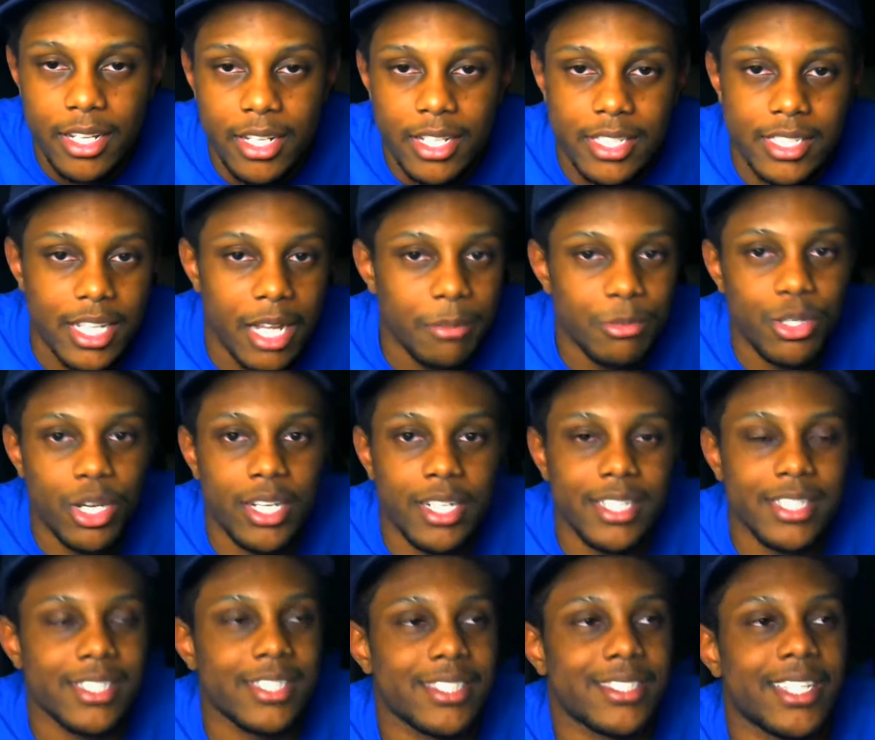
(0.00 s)
Stop trying
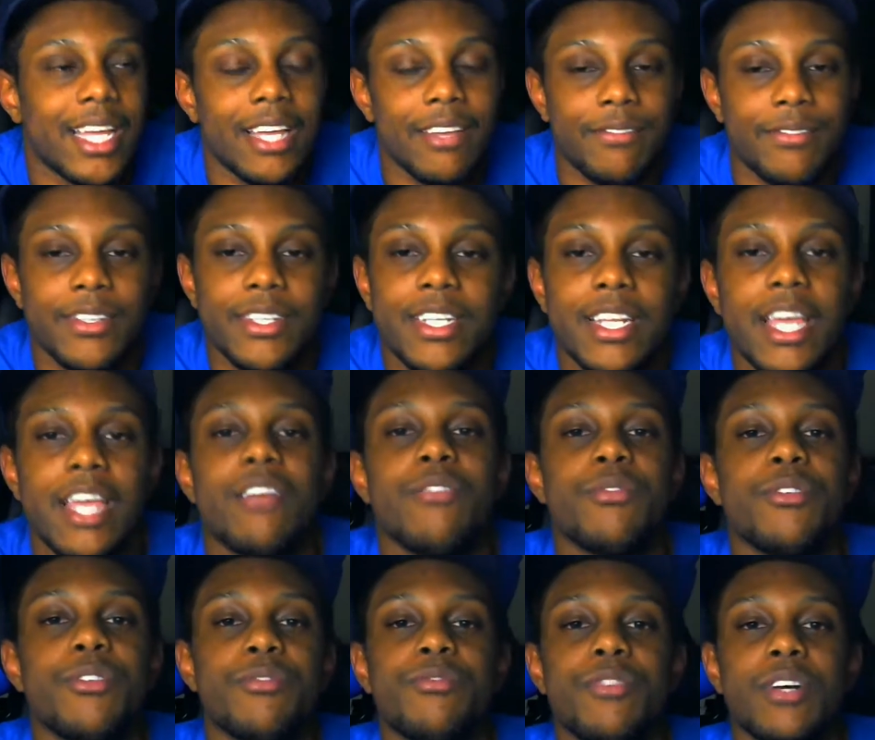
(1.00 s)
to siphon
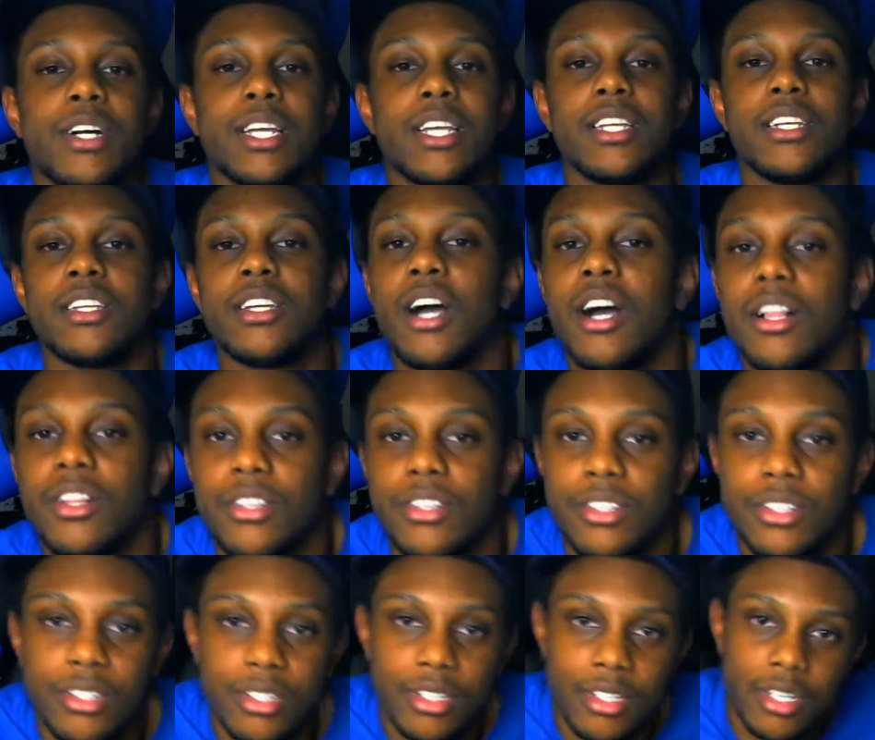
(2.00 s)
every fucking dollar
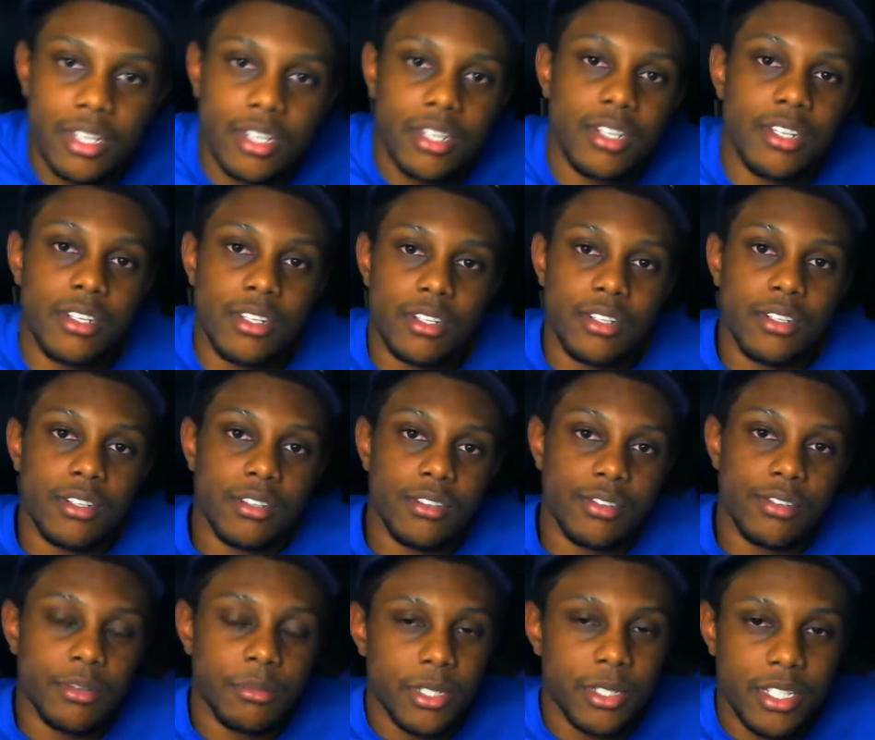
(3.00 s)

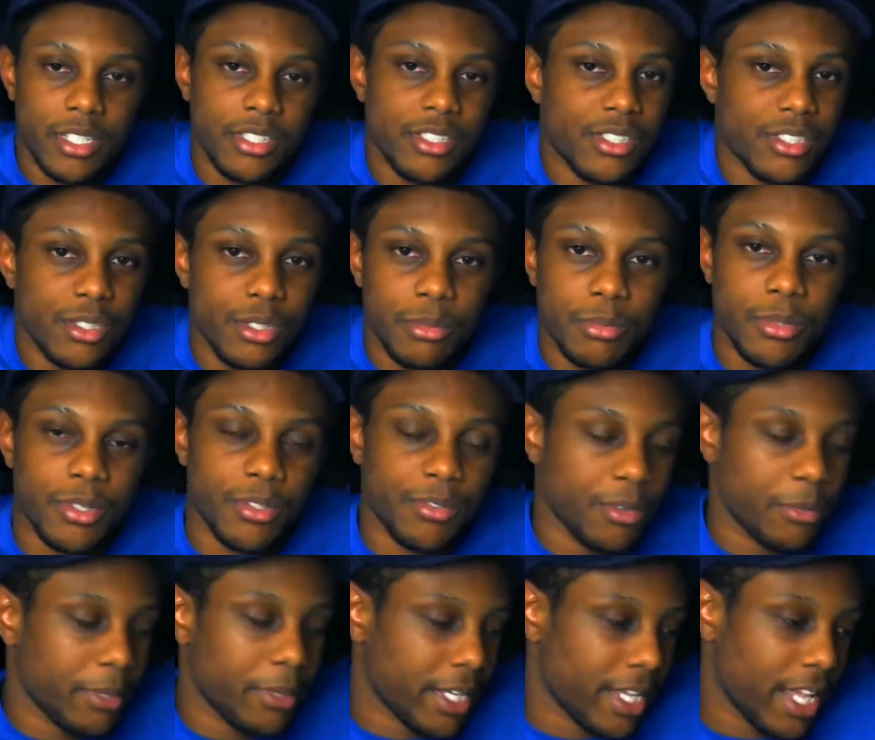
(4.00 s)
from the consumer,
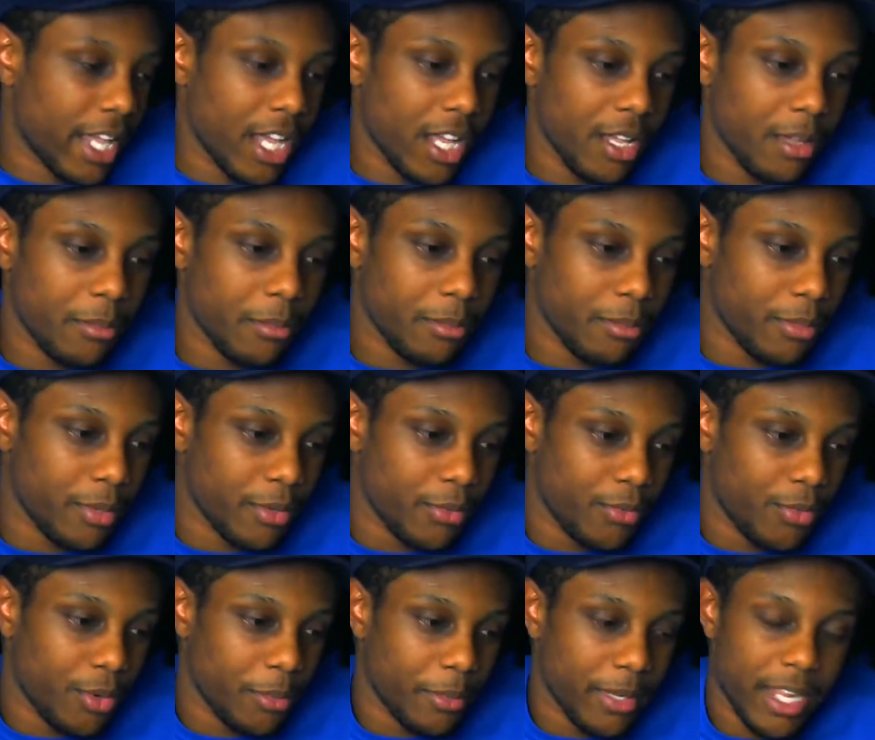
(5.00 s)
from a game,
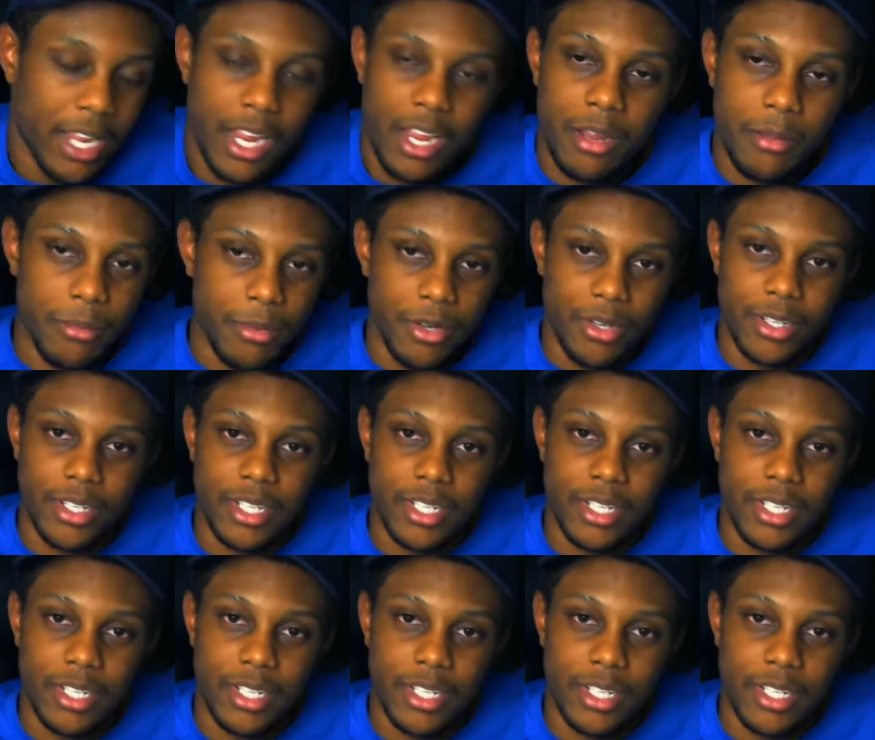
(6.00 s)
from a gamer.